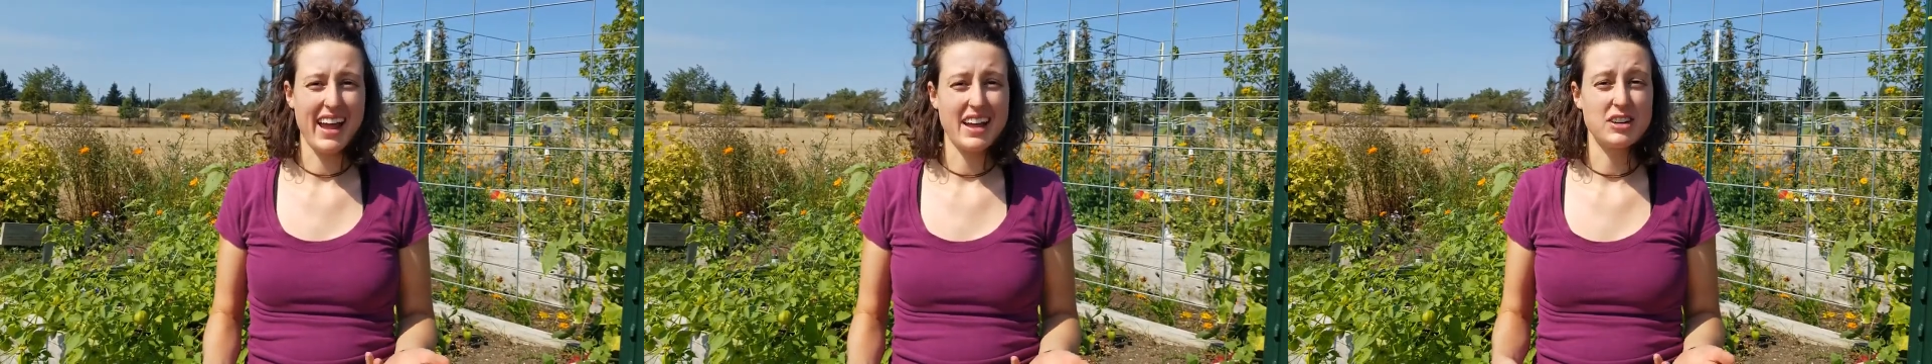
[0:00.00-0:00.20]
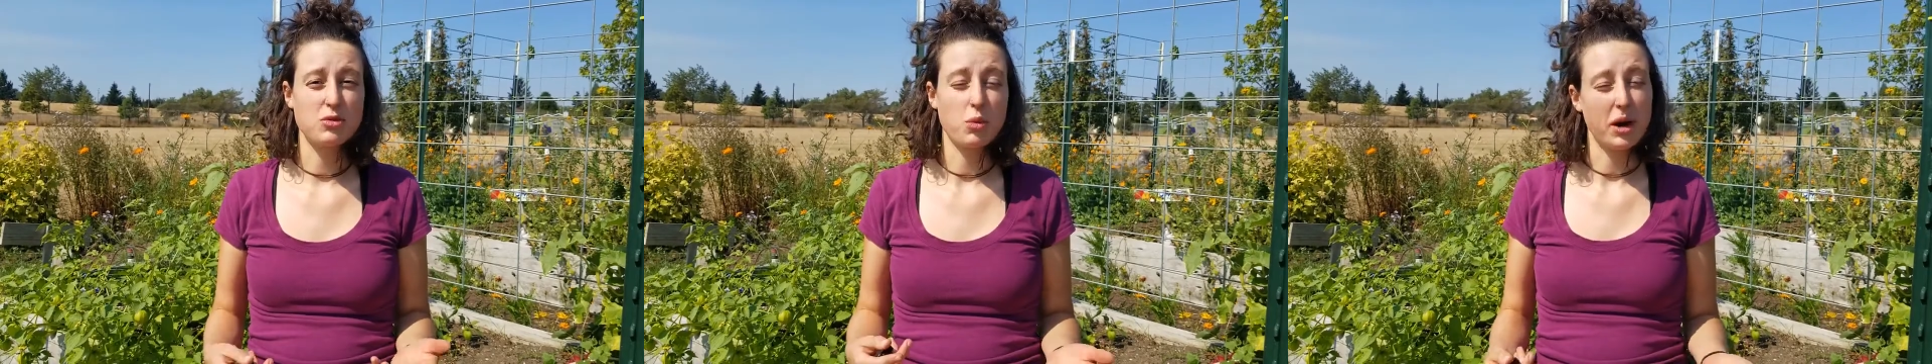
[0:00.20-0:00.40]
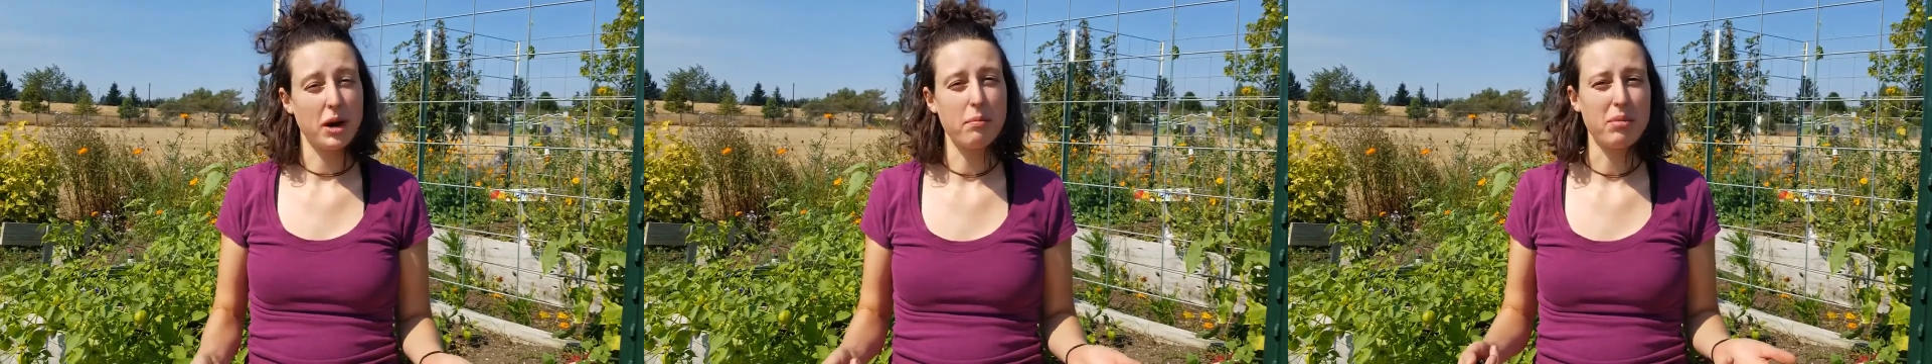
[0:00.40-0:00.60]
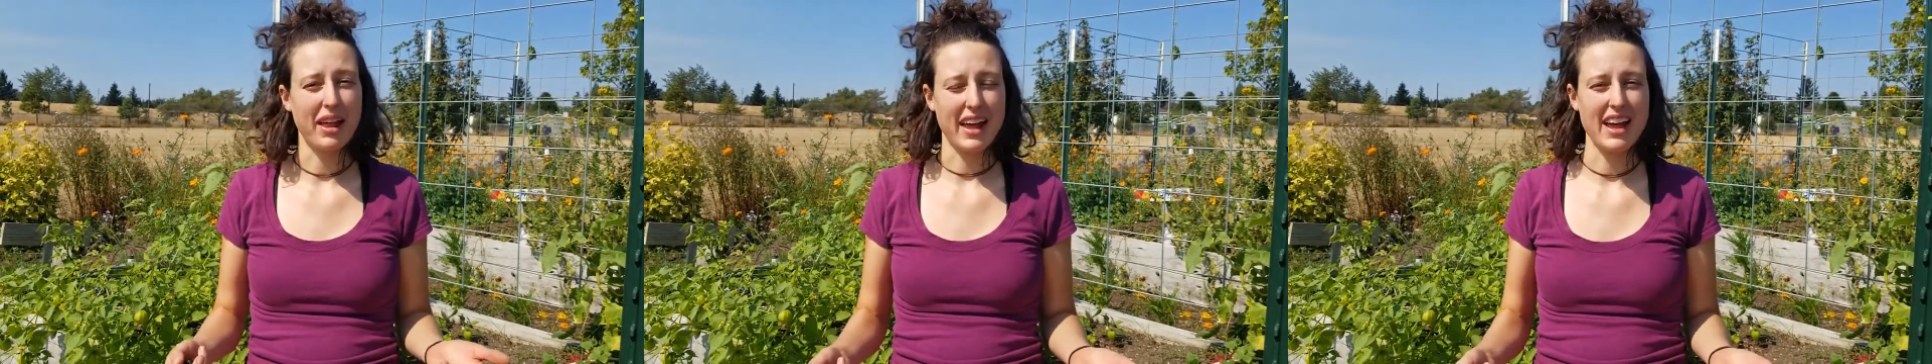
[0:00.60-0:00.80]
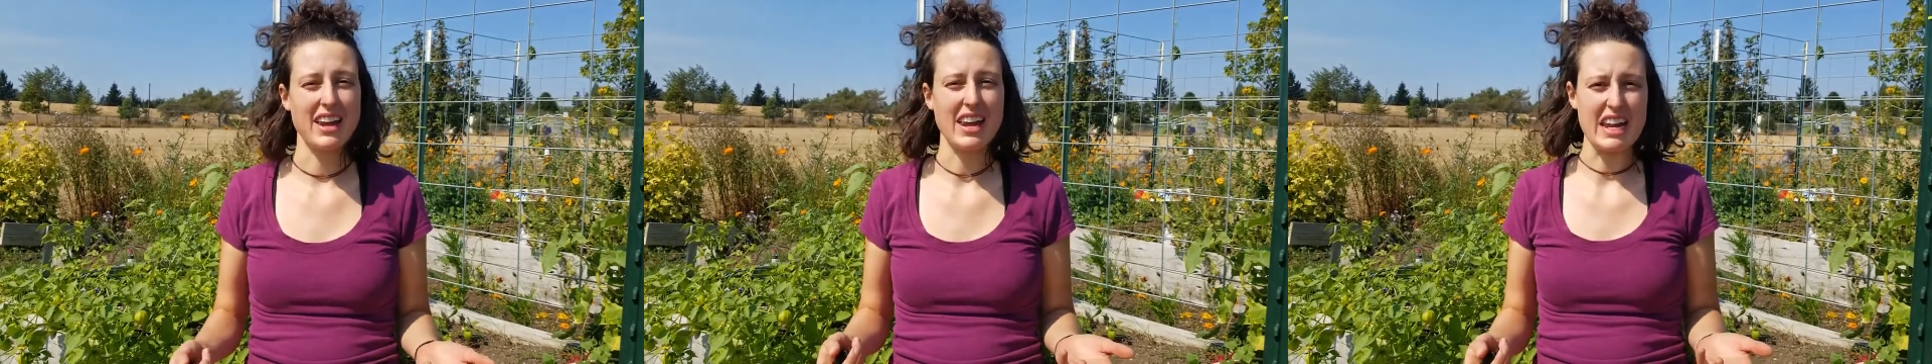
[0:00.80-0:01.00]
and what a
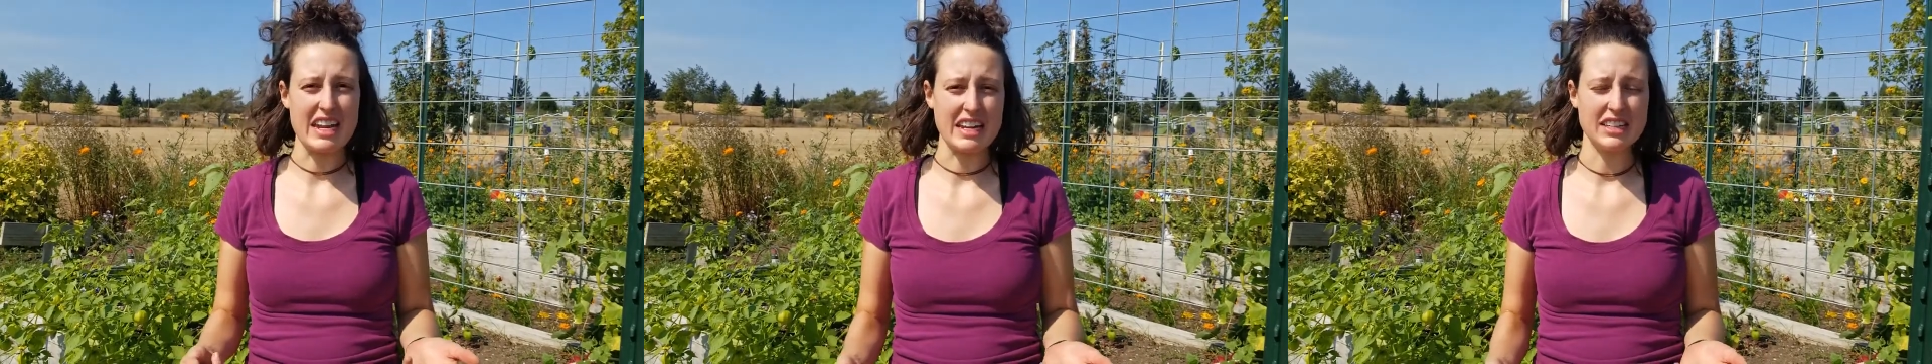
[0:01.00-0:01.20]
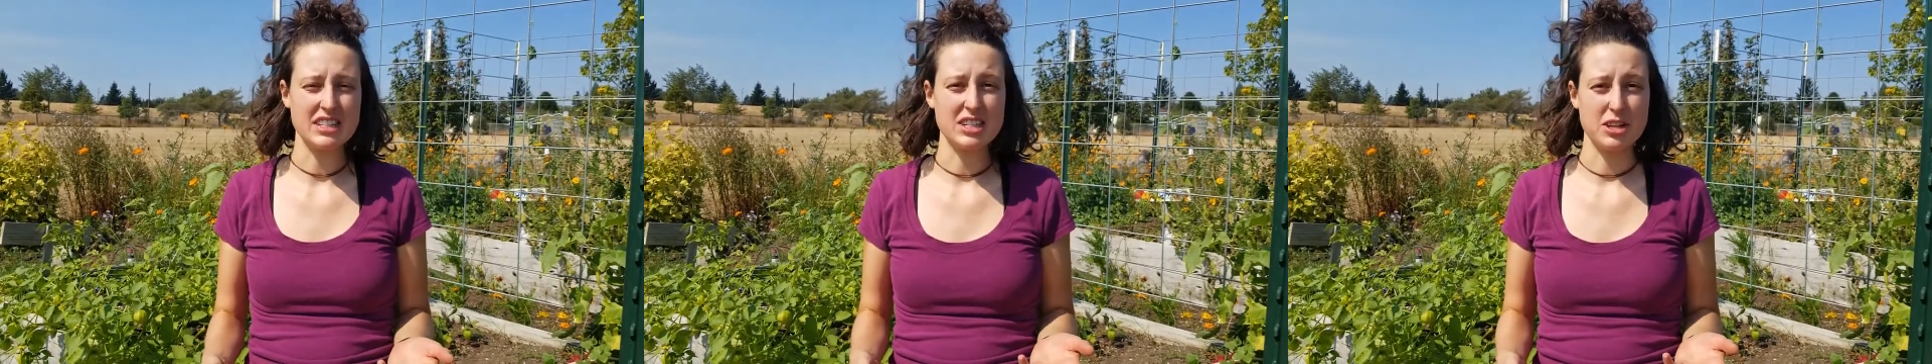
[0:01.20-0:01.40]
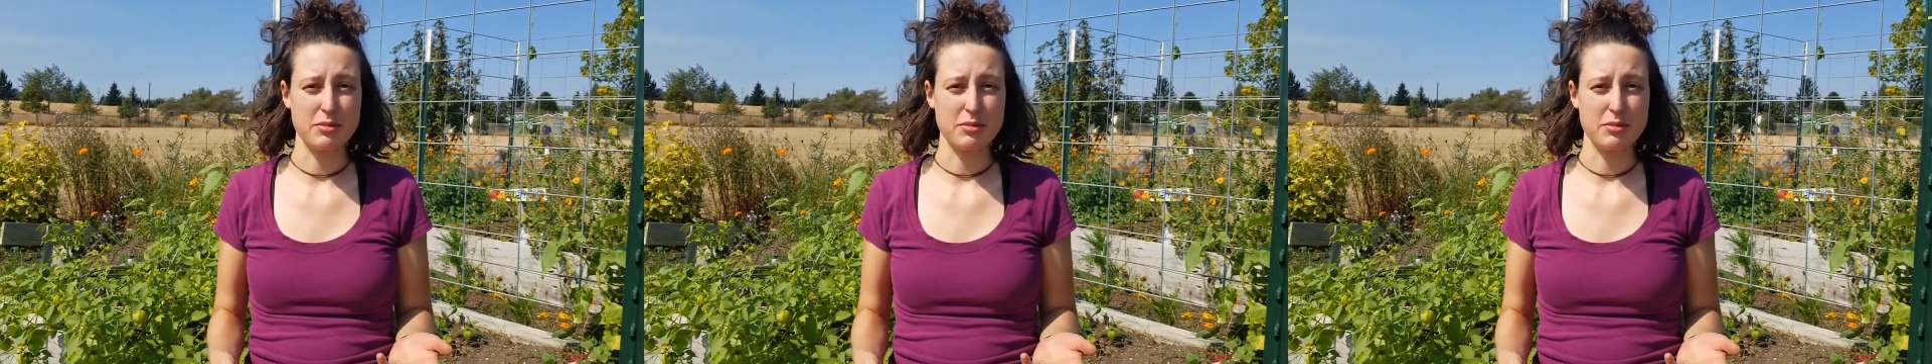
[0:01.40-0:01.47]
plant needs